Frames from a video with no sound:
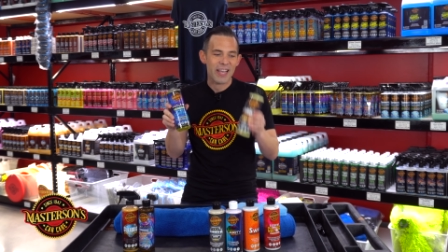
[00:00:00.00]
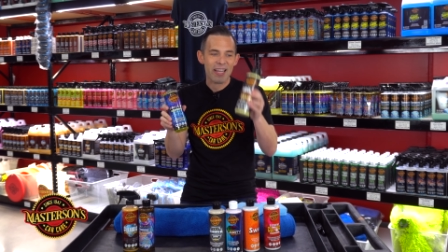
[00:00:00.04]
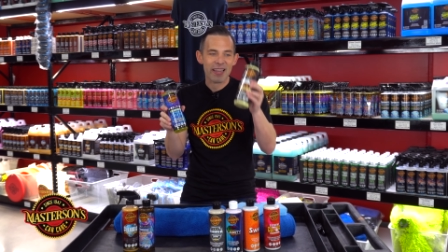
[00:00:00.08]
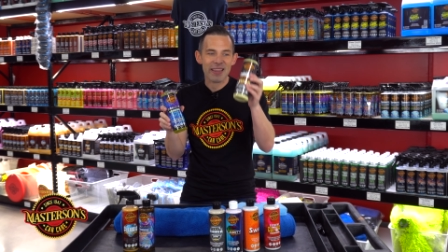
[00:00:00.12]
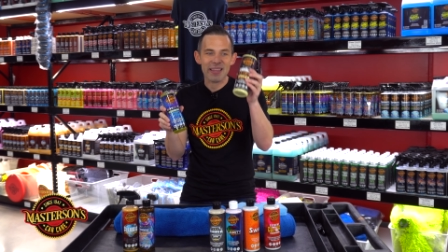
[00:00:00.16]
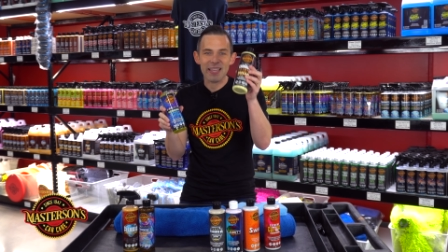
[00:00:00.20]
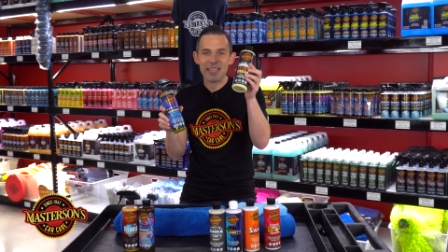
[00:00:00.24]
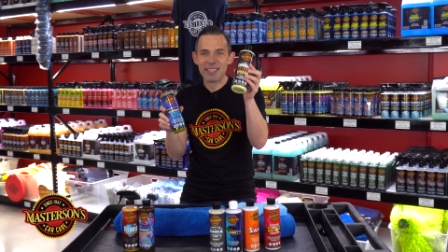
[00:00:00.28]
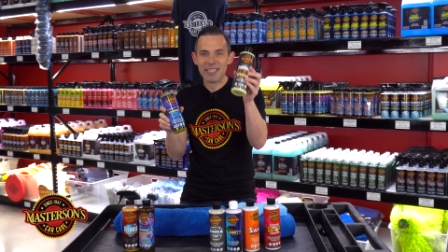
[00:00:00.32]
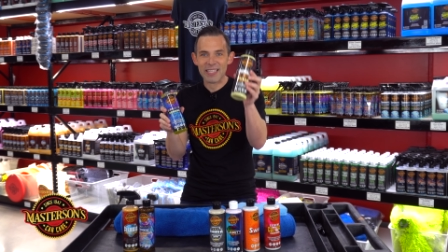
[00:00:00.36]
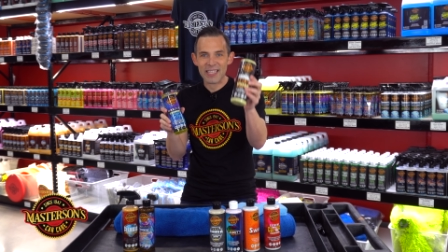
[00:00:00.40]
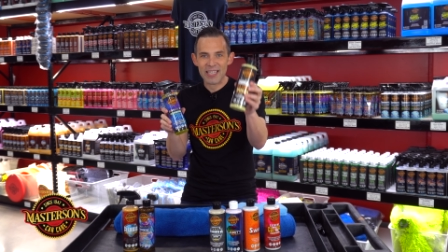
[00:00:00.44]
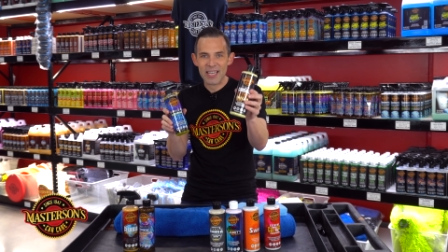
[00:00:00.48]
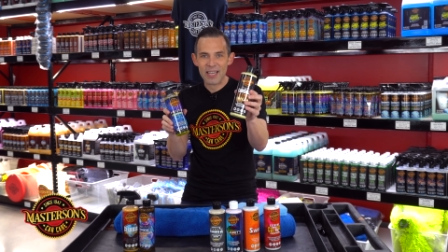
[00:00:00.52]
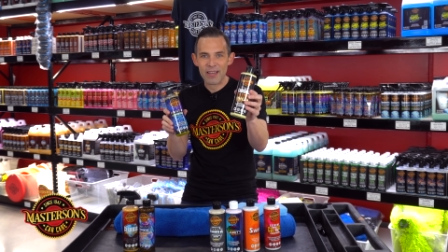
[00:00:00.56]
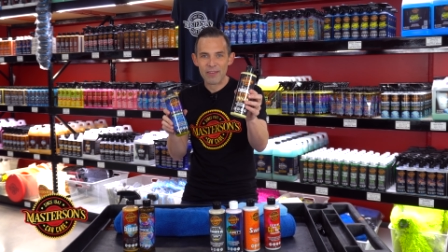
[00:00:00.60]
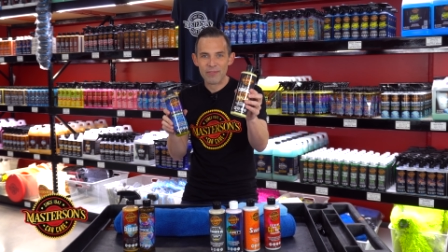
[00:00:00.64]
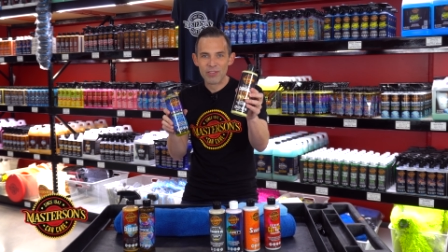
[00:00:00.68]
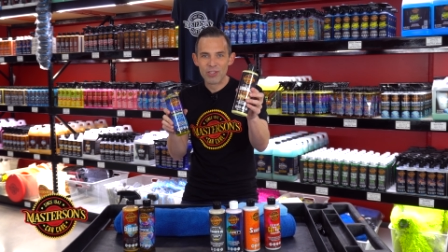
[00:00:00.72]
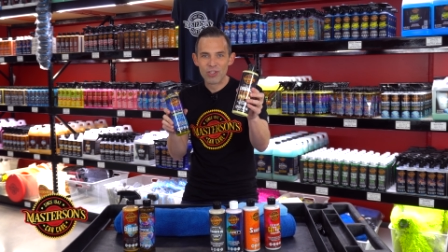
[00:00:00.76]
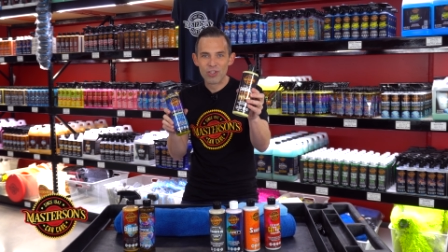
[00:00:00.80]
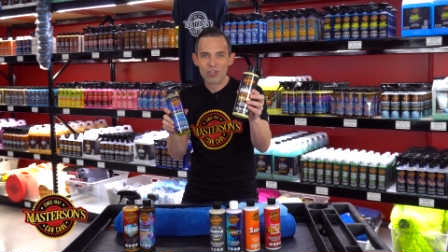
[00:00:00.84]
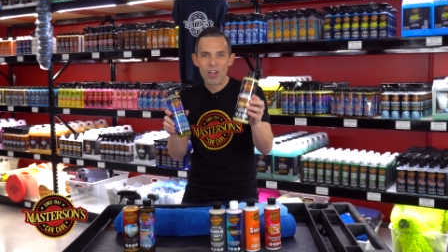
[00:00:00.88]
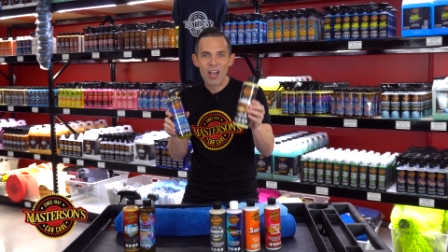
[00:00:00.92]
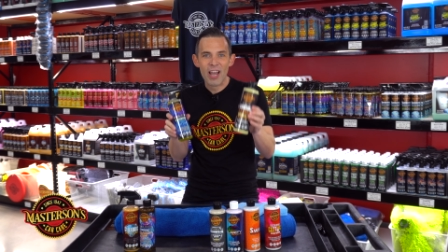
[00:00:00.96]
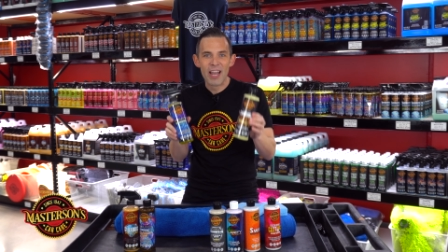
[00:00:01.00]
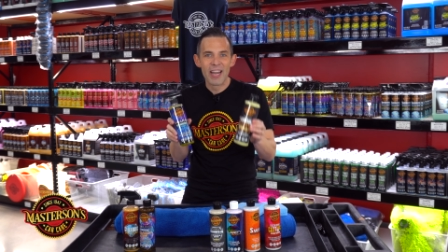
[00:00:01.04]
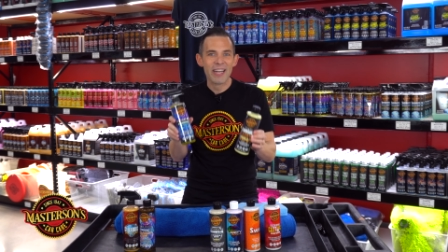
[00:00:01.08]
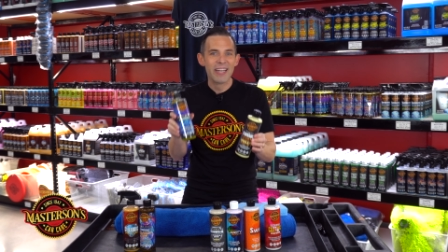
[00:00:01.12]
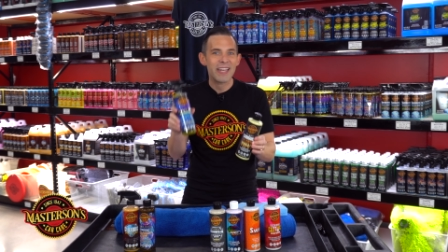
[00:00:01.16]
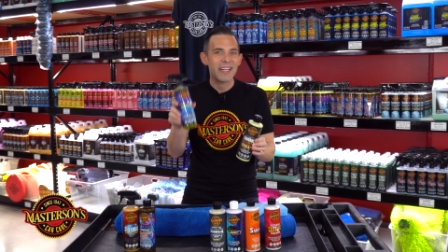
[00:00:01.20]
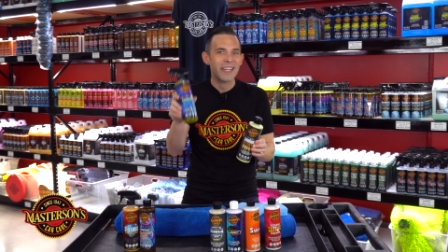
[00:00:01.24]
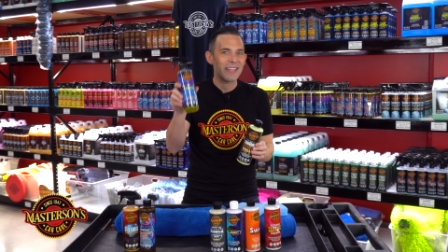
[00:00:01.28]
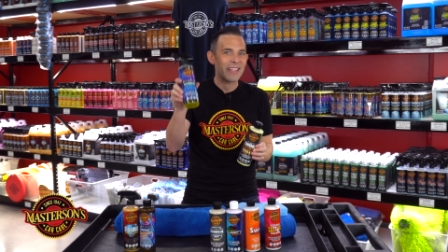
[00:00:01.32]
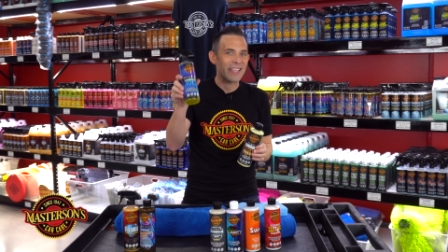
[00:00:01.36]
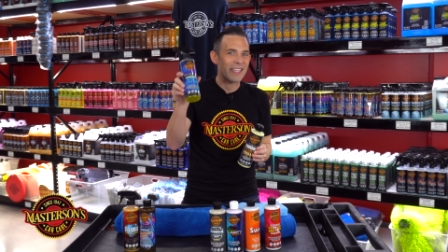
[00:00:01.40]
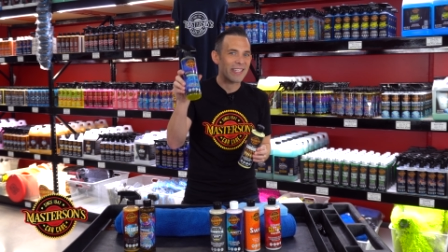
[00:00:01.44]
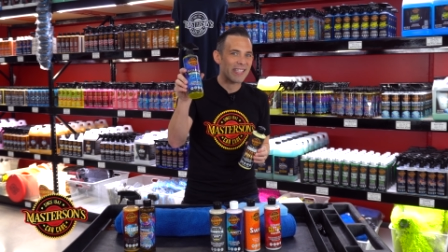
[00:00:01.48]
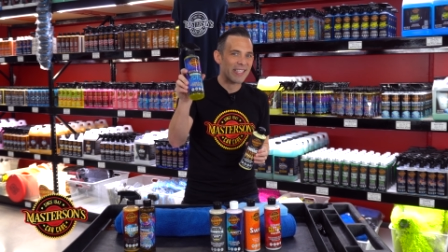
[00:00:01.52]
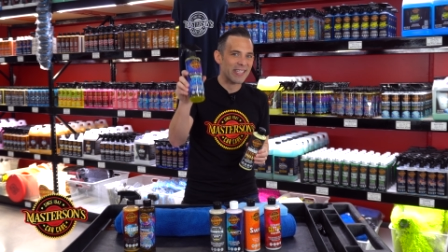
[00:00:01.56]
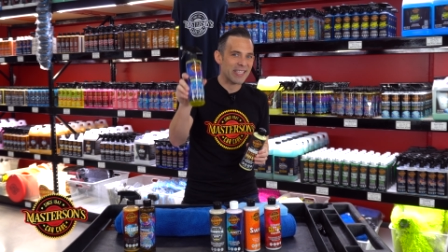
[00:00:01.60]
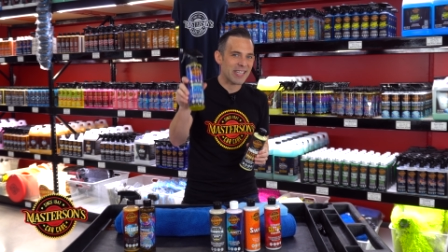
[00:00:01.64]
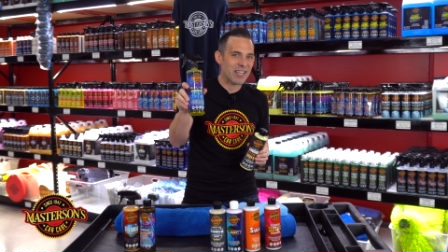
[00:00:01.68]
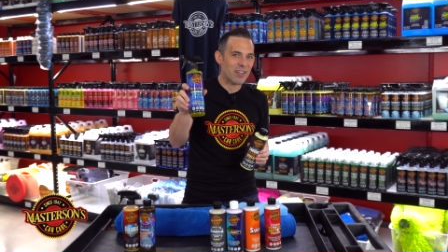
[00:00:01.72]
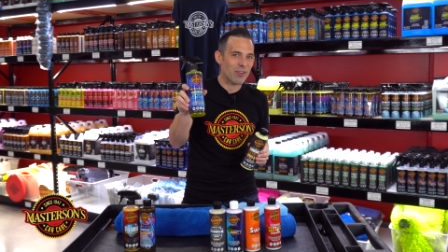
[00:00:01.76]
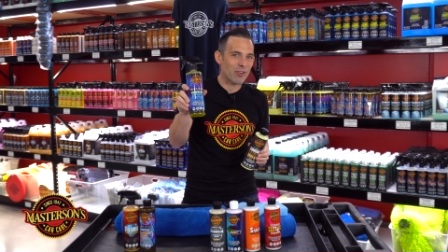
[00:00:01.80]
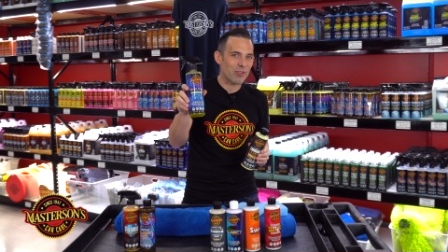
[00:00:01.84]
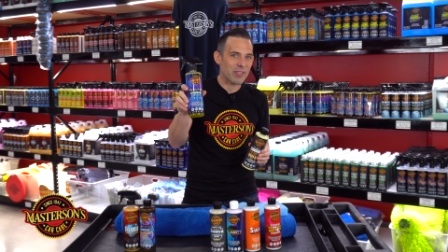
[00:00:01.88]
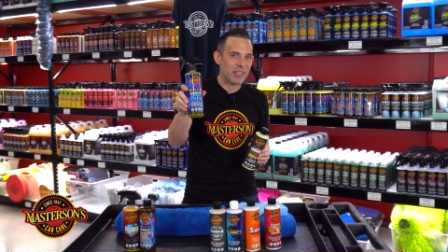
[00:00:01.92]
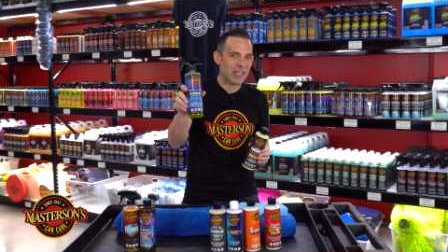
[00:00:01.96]
This gives shine, this
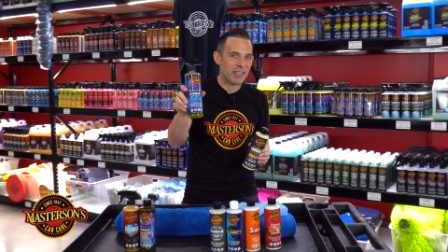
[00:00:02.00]
seals